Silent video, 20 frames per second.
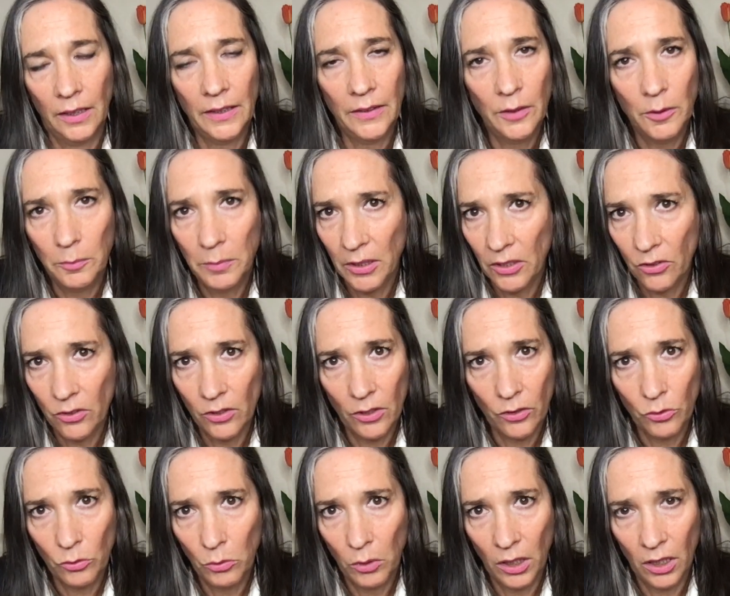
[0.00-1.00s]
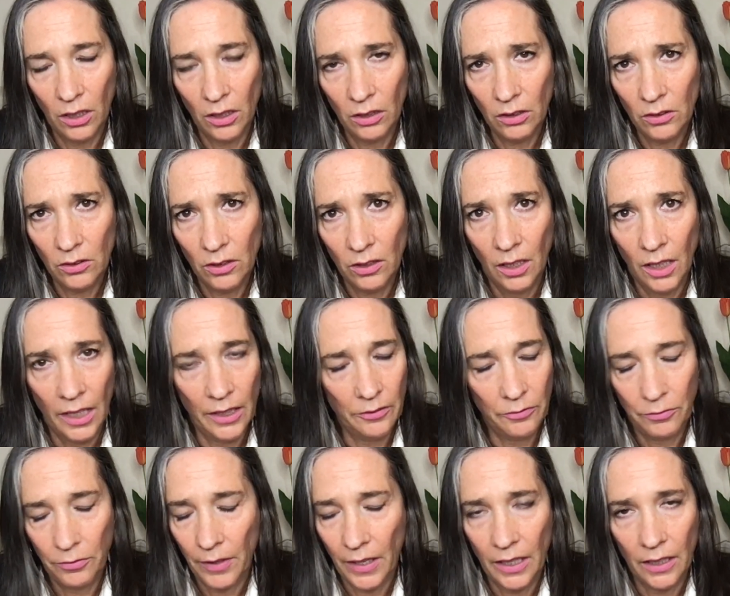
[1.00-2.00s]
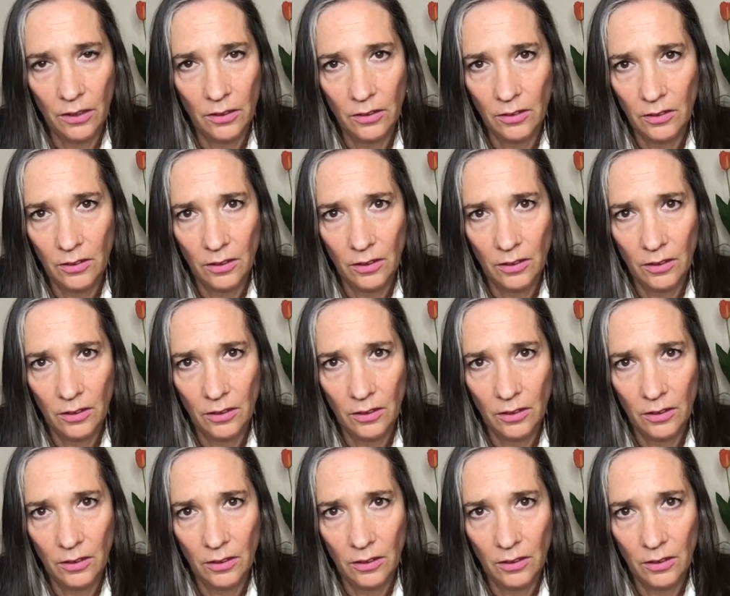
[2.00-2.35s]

in the business world had failed.